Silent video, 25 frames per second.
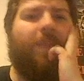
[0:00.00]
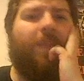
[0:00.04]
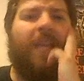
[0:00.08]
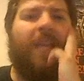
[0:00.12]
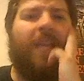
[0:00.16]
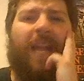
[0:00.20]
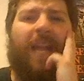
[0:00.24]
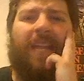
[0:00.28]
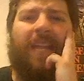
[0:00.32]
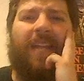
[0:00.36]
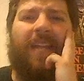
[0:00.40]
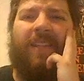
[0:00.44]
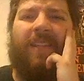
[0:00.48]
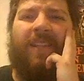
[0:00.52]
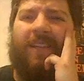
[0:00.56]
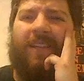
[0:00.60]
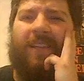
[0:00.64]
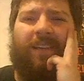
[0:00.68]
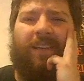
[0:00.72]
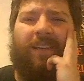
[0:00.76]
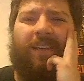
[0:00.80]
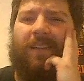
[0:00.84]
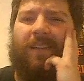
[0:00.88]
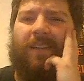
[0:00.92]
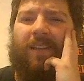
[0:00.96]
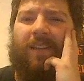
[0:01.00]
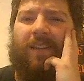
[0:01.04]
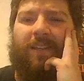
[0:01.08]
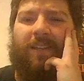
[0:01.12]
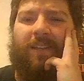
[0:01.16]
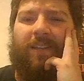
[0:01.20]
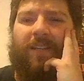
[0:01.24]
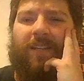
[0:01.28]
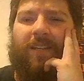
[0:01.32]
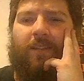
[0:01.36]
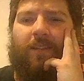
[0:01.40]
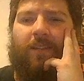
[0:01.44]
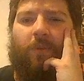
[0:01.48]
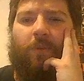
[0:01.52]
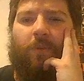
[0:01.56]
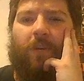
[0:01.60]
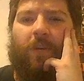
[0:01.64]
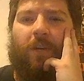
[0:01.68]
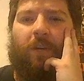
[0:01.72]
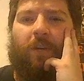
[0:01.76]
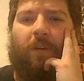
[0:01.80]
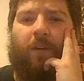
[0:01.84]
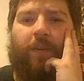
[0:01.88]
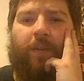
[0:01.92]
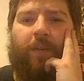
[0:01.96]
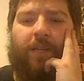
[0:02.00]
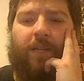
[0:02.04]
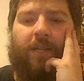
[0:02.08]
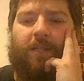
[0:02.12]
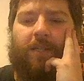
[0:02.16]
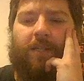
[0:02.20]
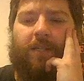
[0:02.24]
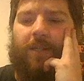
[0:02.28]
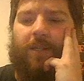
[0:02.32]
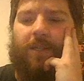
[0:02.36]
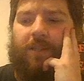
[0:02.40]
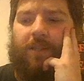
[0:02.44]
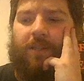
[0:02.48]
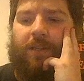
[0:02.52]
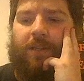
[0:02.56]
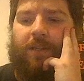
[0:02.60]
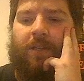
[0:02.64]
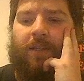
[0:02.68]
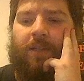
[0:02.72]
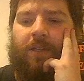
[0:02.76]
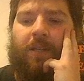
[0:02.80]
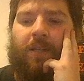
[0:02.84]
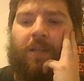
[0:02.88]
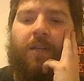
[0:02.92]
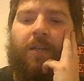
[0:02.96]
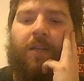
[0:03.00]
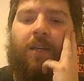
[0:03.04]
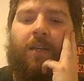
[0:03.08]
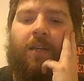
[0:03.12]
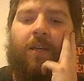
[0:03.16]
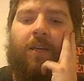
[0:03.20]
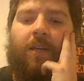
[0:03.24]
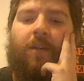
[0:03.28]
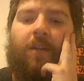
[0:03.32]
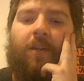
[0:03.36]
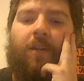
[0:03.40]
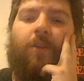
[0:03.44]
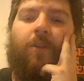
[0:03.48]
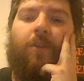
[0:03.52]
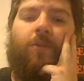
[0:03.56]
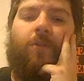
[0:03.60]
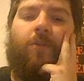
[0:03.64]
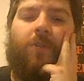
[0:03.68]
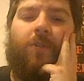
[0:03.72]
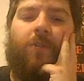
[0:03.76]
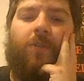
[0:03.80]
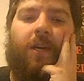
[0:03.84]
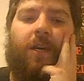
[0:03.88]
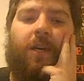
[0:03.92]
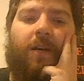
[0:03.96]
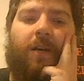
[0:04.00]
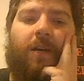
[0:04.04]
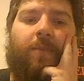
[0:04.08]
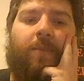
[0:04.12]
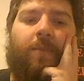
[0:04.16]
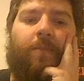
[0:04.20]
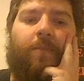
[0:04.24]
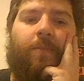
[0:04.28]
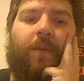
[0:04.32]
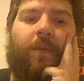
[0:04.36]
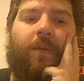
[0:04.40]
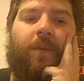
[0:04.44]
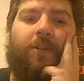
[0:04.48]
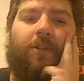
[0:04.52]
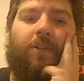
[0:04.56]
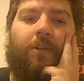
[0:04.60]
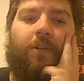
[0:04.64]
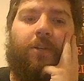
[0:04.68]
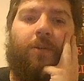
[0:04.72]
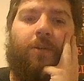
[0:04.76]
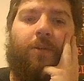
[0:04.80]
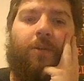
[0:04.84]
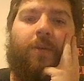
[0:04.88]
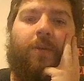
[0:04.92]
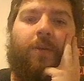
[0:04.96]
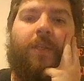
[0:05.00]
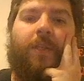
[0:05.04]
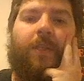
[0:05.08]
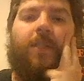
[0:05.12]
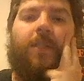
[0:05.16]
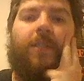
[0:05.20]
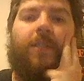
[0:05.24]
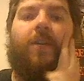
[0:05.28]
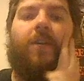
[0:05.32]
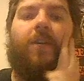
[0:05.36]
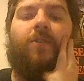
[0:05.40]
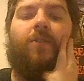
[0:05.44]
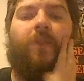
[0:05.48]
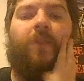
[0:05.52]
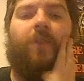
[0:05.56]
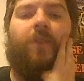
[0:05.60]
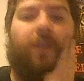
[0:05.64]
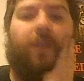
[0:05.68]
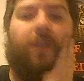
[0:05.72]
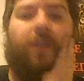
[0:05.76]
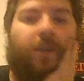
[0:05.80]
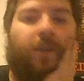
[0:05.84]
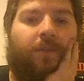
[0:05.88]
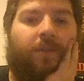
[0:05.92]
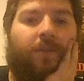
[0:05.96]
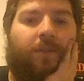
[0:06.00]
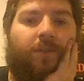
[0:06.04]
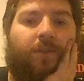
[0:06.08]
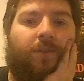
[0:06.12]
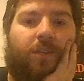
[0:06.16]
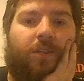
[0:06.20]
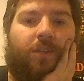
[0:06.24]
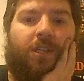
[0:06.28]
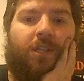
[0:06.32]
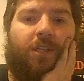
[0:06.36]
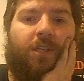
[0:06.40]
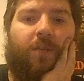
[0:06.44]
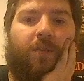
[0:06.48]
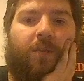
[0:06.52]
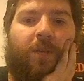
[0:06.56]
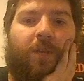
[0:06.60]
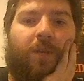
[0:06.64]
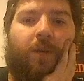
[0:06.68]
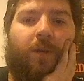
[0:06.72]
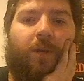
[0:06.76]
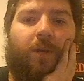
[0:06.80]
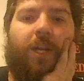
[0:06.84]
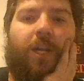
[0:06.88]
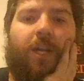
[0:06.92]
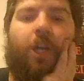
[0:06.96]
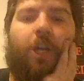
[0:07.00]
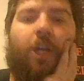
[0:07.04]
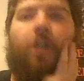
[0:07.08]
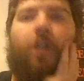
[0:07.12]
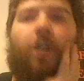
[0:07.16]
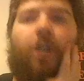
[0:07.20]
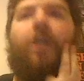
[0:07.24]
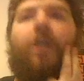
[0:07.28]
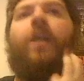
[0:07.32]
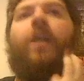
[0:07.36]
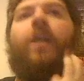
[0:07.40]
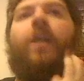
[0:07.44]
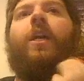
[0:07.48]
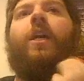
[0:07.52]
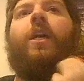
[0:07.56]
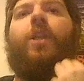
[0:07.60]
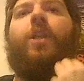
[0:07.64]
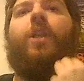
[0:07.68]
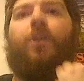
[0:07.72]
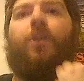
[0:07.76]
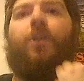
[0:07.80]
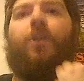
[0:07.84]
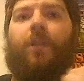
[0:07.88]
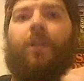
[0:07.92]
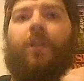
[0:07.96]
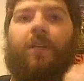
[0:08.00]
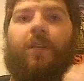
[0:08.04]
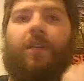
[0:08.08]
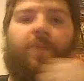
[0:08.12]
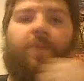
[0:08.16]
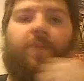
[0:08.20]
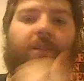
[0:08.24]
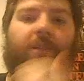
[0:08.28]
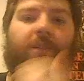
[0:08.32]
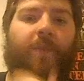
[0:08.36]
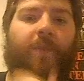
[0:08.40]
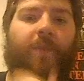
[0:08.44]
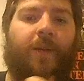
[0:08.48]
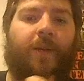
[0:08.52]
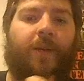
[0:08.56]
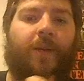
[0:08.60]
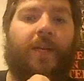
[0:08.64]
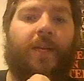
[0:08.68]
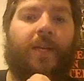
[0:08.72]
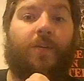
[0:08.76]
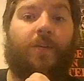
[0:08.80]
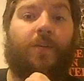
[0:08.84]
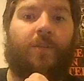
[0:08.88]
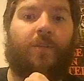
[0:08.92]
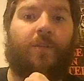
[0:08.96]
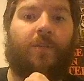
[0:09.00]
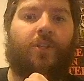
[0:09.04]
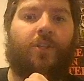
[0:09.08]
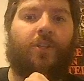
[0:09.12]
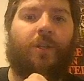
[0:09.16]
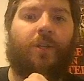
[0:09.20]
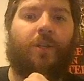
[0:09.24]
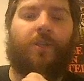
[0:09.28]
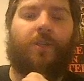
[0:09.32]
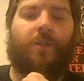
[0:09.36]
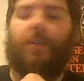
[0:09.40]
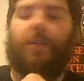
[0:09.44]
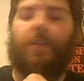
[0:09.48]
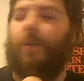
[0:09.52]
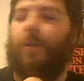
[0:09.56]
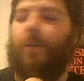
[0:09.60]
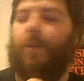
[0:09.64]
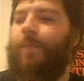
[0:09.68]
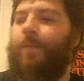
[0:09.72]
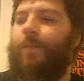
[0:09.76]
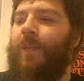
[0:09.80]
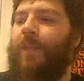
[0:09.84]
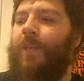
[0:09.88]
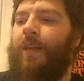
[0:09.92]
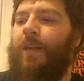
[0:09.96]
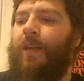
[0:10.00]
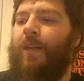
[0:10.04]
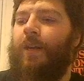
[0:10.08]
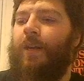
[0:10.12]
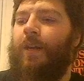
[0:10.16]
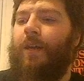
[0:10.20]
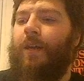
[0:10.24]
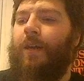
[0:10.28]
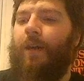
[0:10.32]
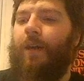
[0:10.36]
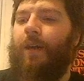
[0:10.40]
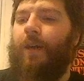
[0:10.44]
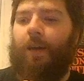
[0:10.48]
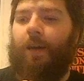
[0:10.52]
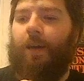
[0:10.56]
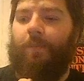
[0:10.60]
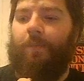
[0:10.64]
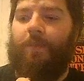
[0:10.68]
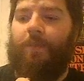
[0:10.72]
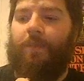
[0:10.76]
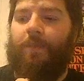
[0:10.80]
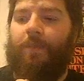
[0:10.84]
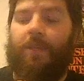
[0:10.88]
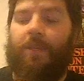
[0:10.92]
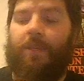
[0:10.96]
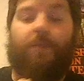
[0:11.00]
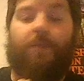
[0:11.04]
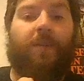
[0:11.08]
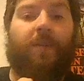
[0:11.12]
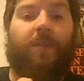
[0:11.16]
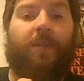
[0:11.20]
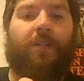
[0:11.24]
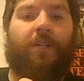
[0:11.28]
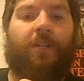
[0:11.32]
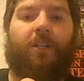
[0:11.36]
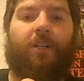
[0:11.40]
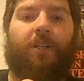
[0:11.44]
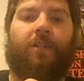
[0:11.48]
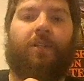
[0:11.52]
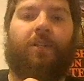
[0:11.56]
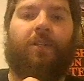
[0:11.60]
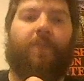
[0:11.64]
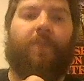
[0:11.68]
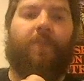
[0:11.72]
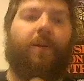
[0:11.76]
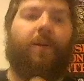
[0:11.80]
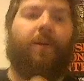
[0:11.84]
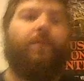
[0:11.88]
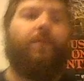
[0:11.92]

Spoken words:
anything, I think, to get the word out, because it is a huge issue in this country, and unfortunately we don't hear nearly as much about it as we should. So that's what that channel's about.